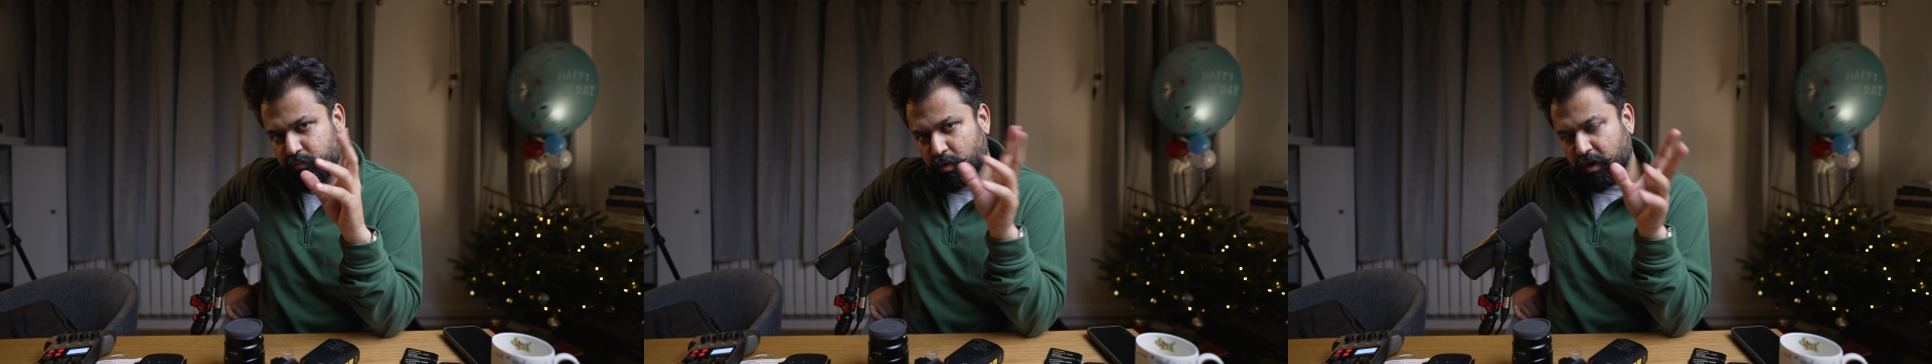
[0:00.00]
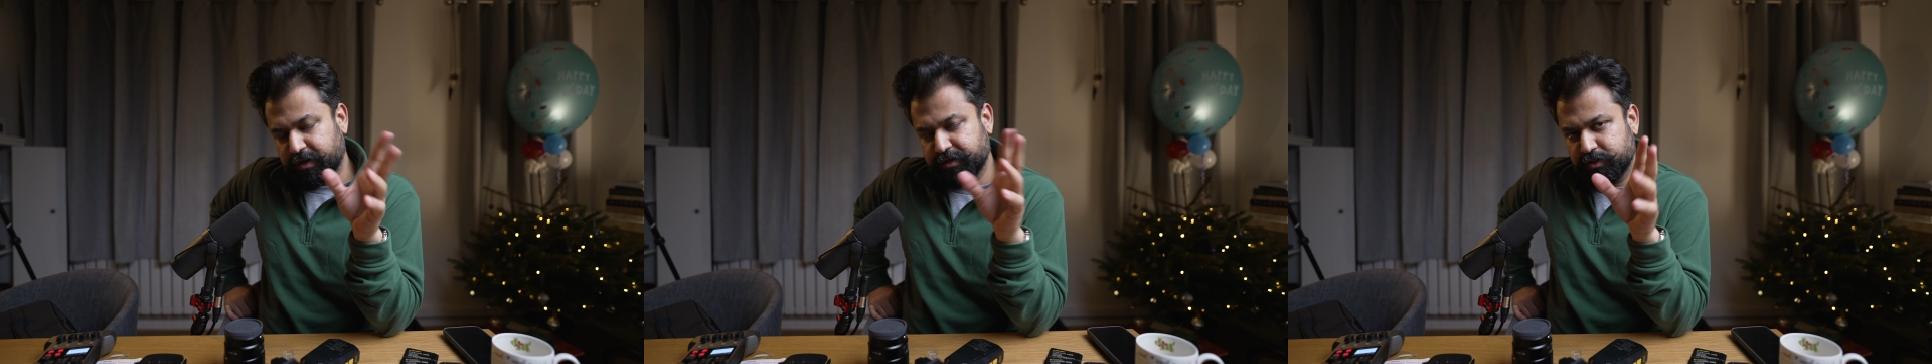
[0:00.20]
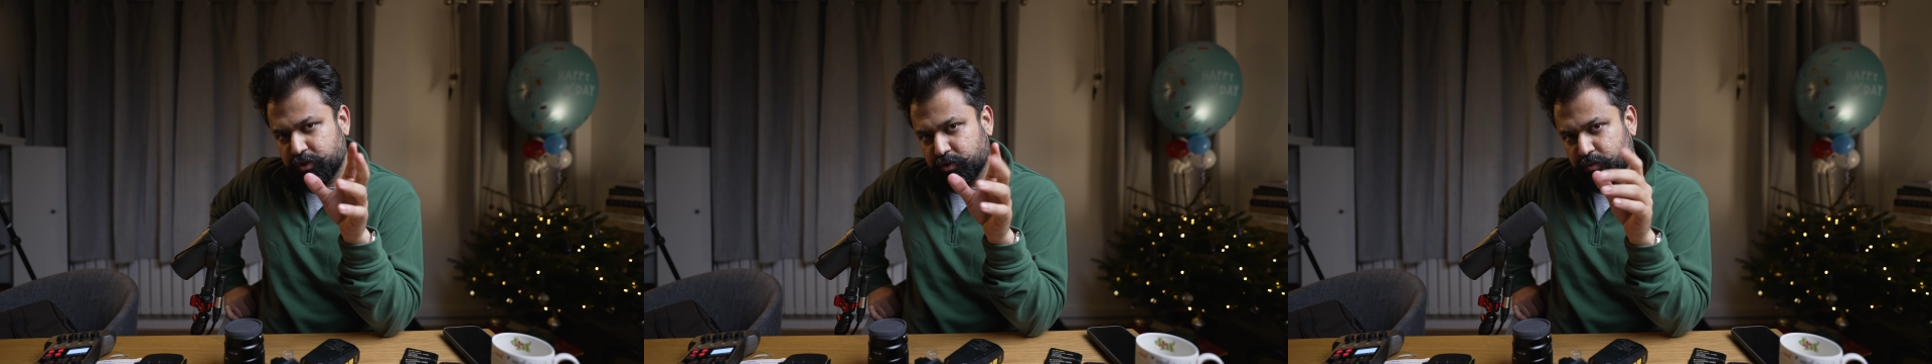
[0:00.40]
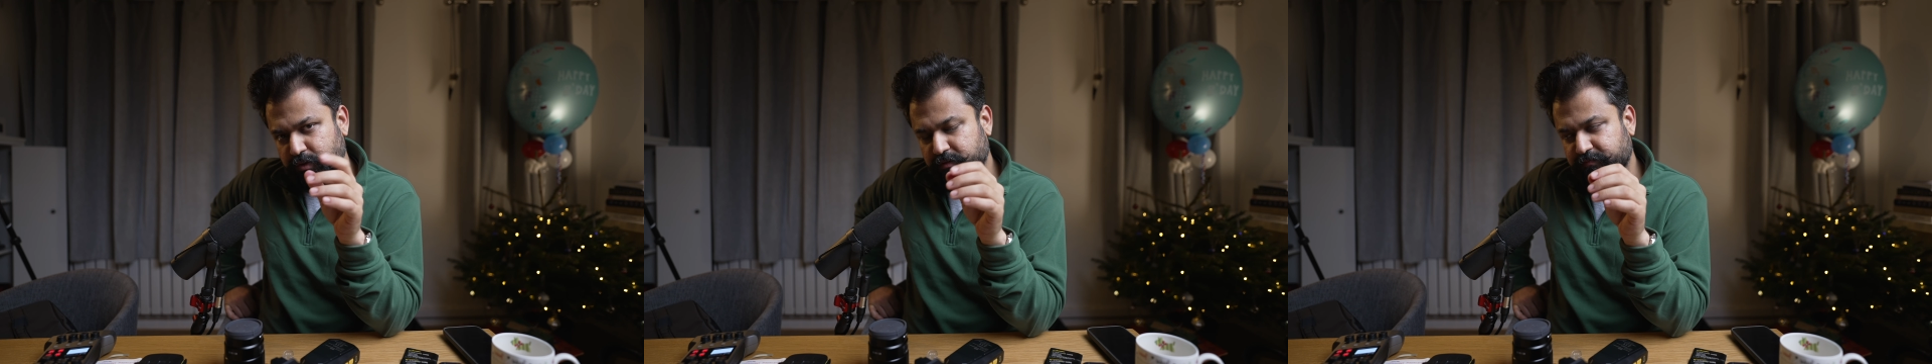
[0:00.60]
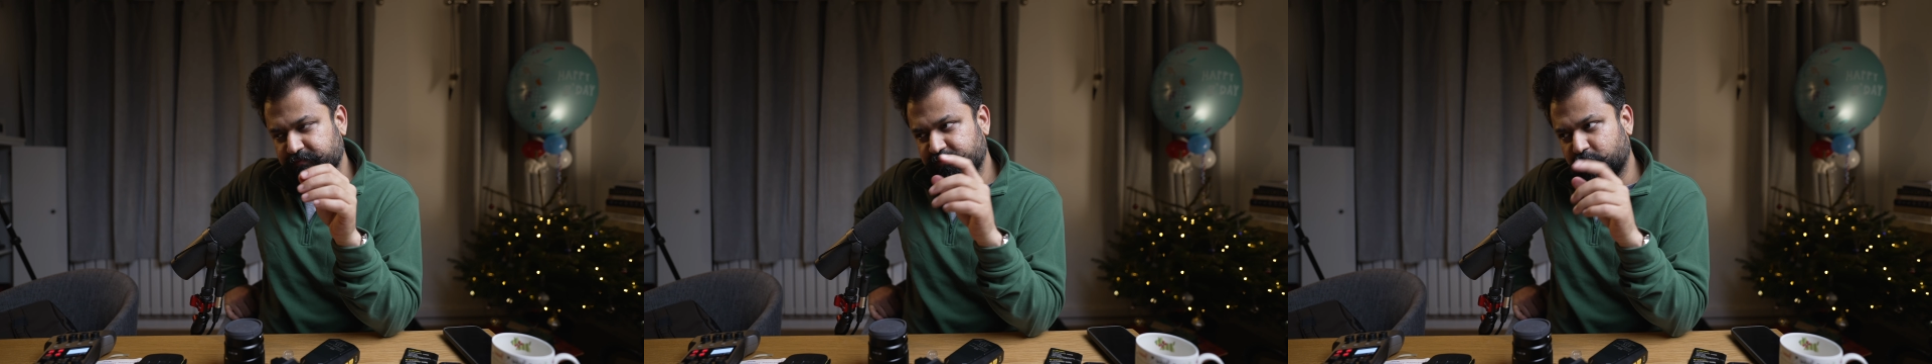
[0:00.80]
1 and 2
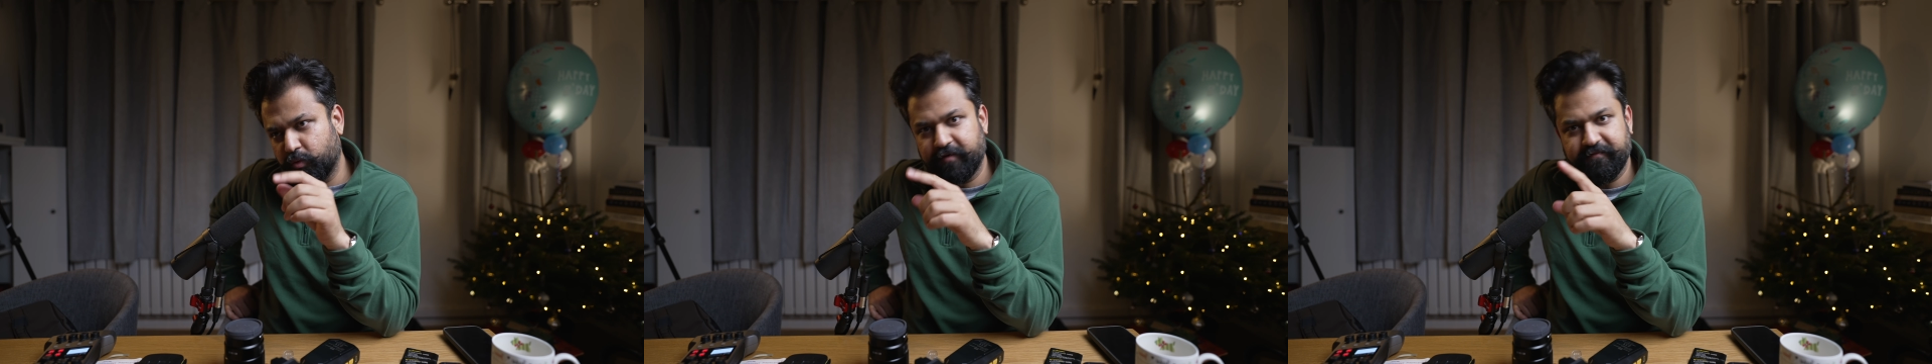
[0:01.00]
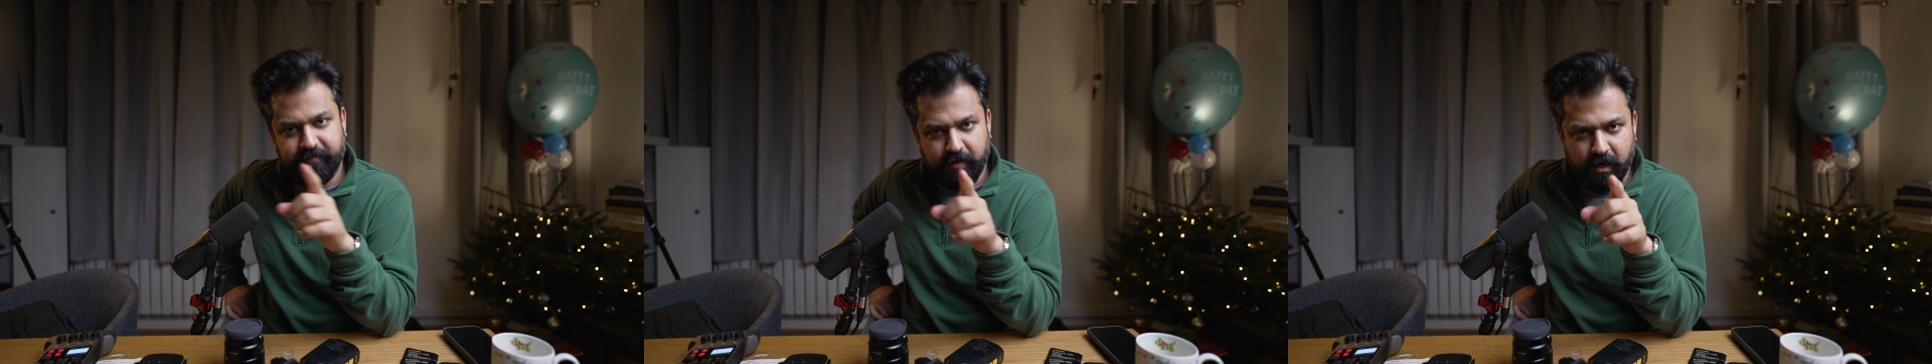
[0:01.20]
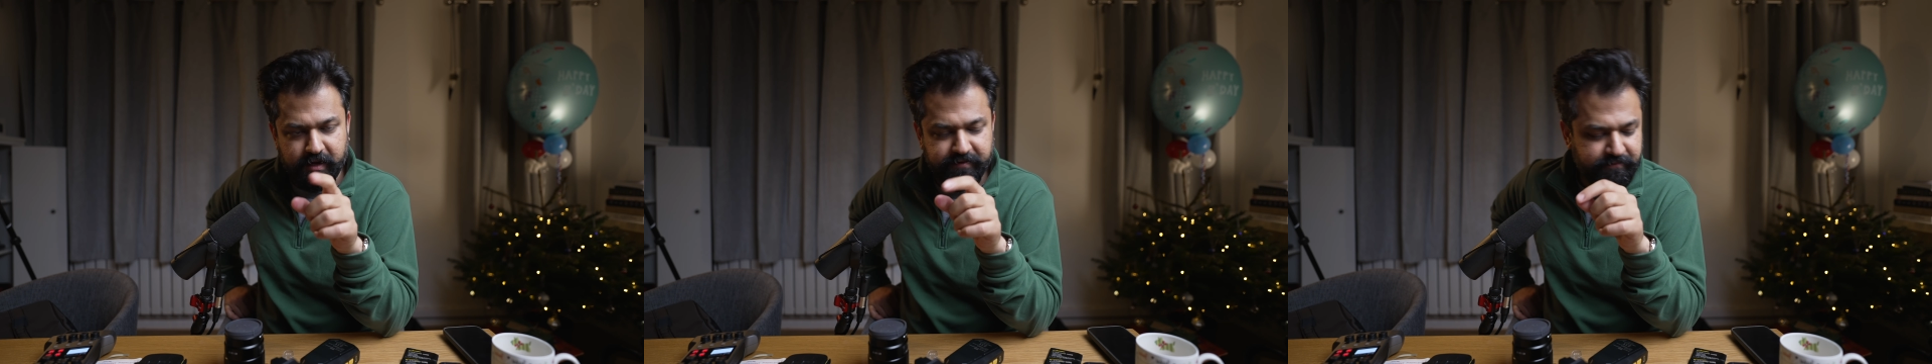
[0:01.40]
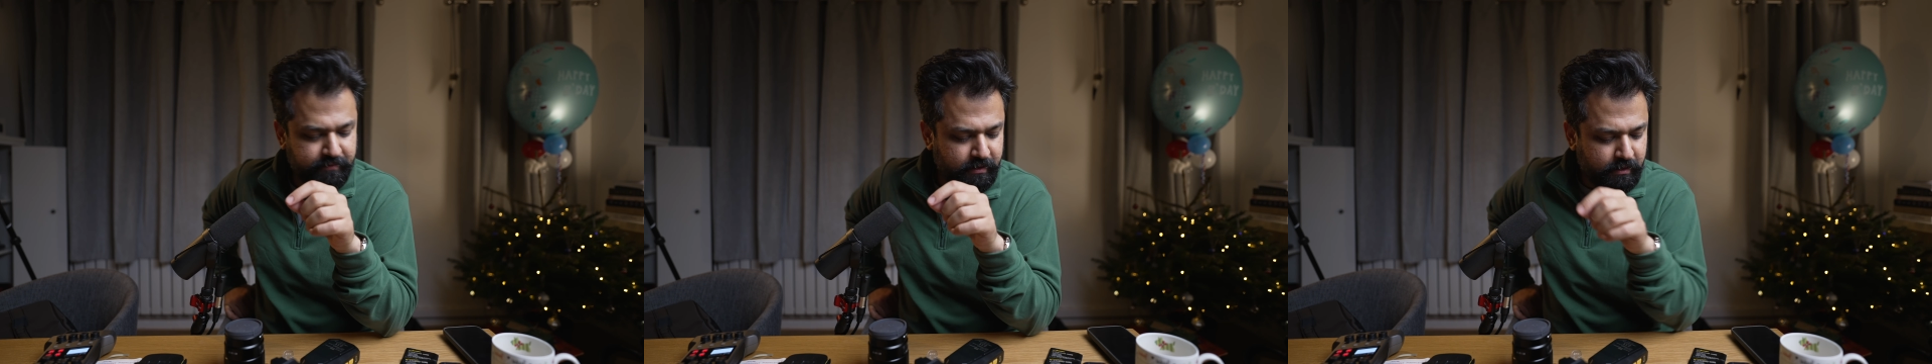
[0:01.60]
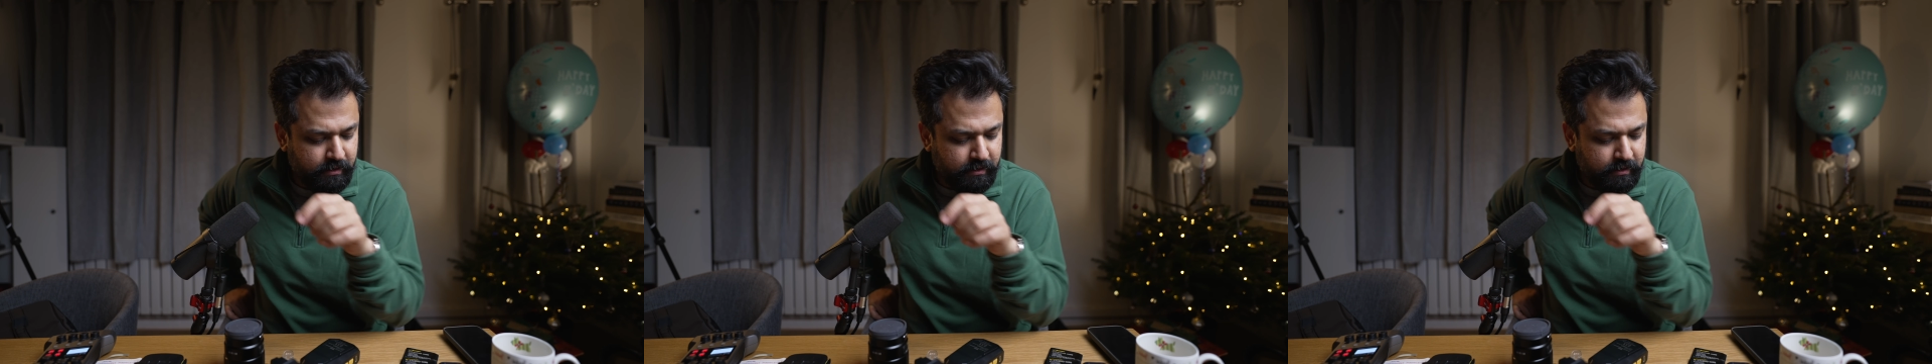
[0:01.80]
and 4 and 5.